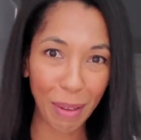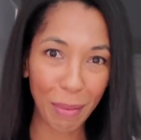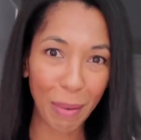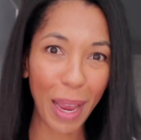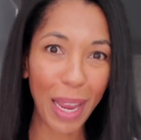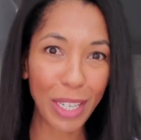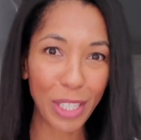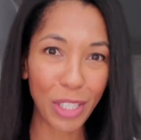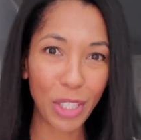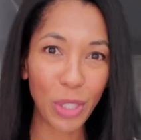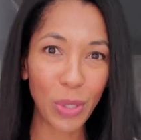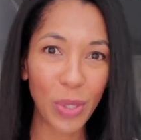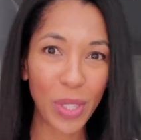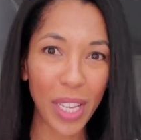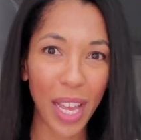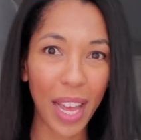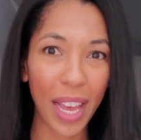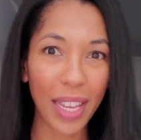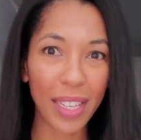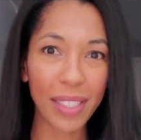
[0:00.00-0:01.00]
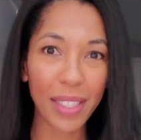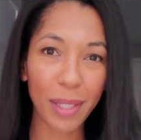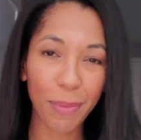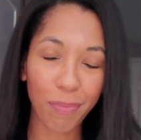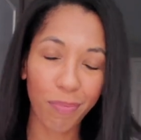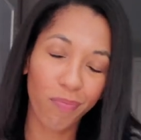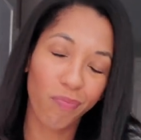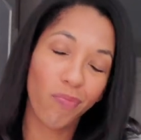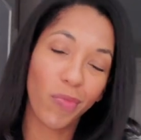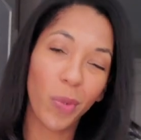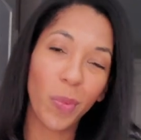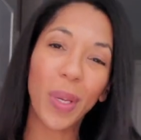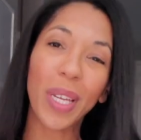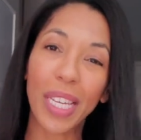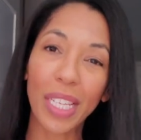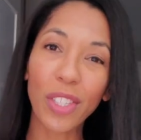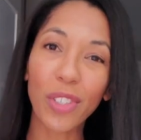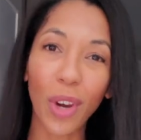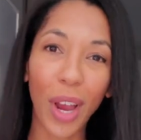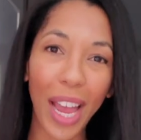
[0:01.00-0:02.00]
right shoe size. We
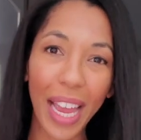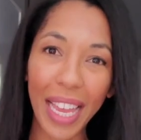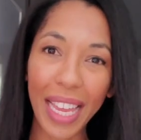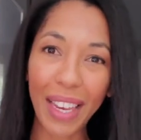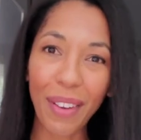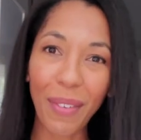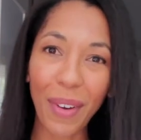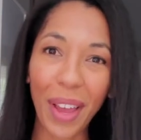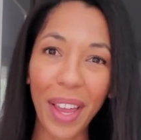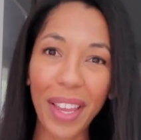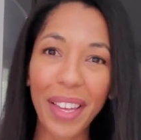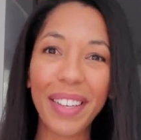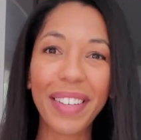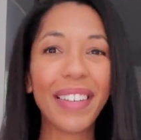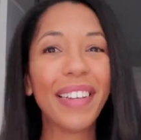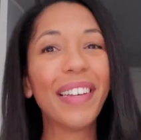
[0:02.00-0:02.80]
can try anyway.